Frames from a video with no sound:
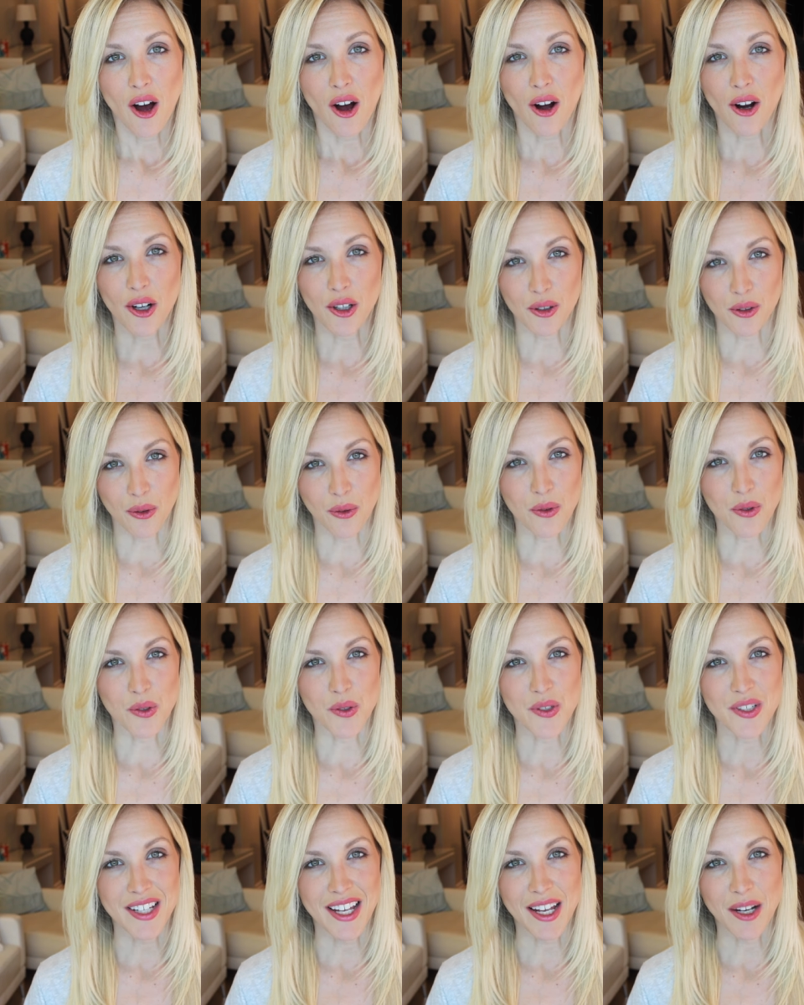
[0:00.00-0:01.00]
our
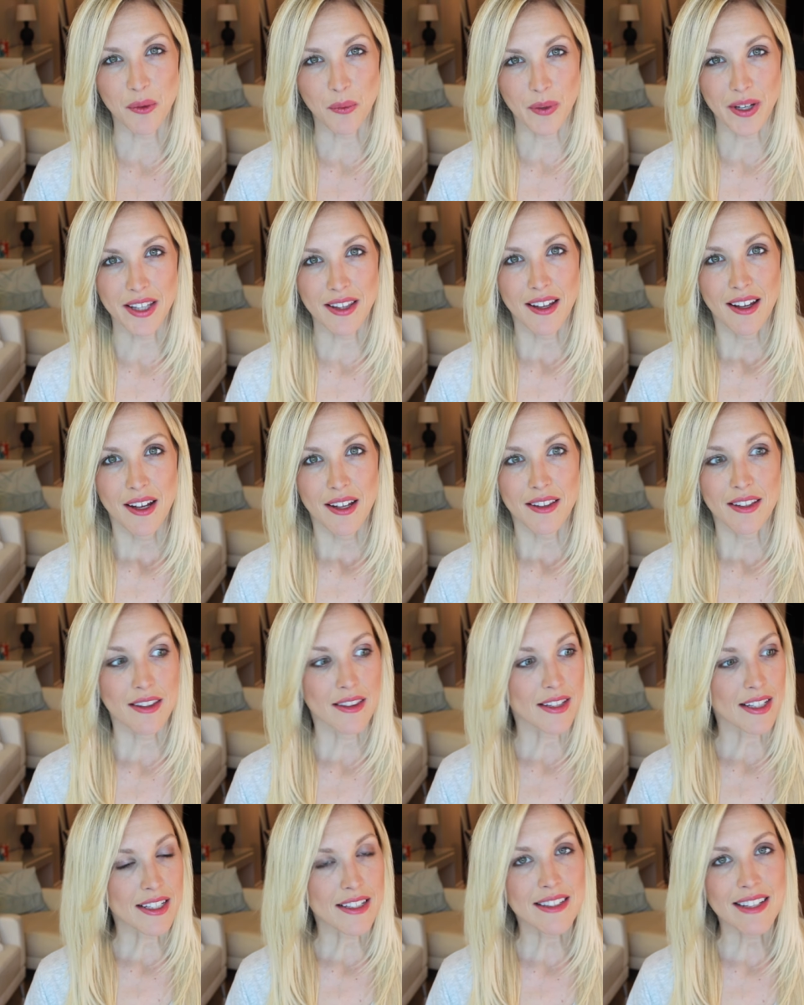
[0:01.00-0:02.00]
goals and with the
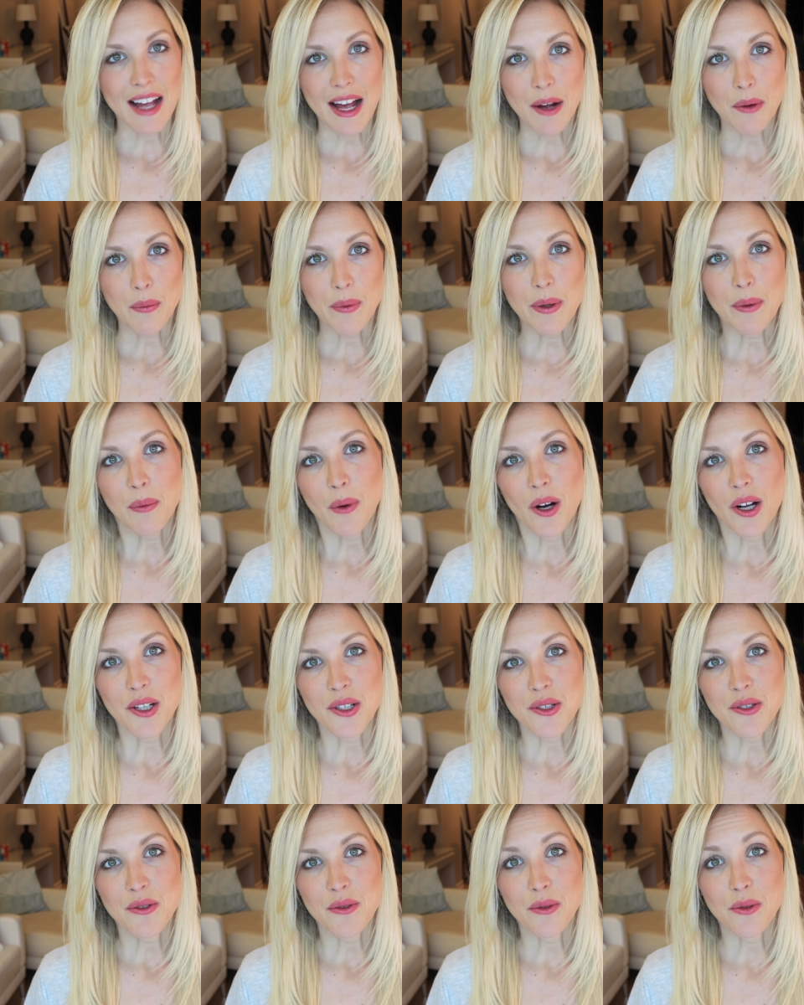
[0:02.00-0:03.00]
things that we
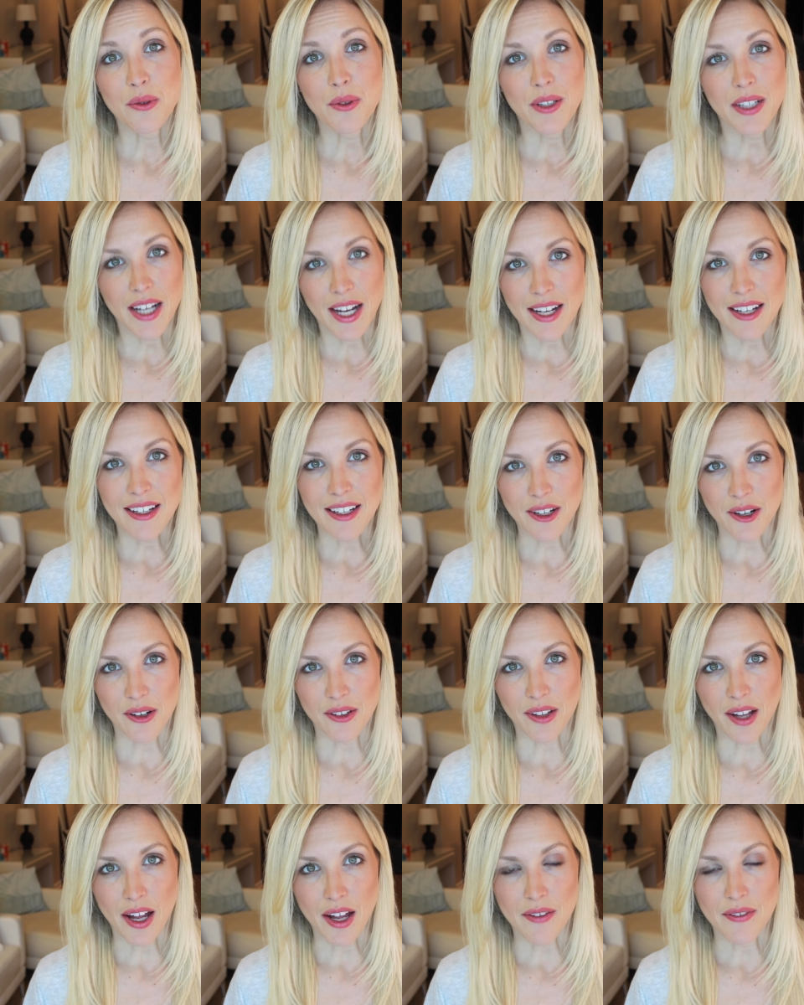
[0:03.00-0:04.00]
want to create in
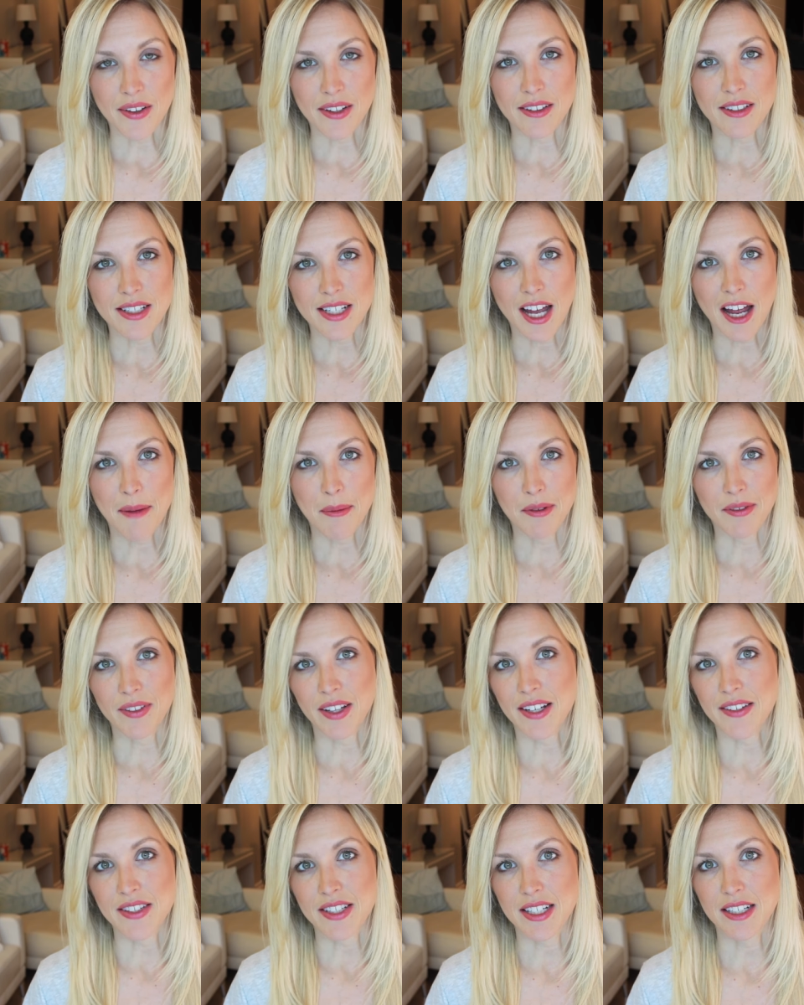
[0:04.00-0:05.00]
our life and the type of
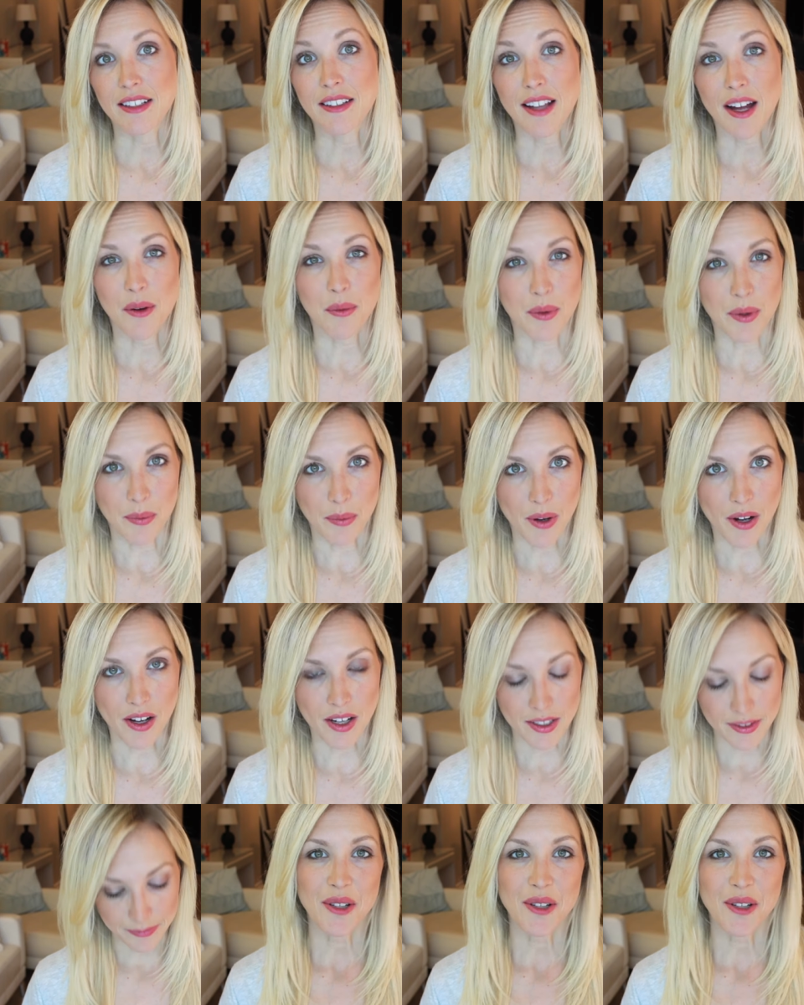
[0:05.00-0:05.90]
lifestyle that we want.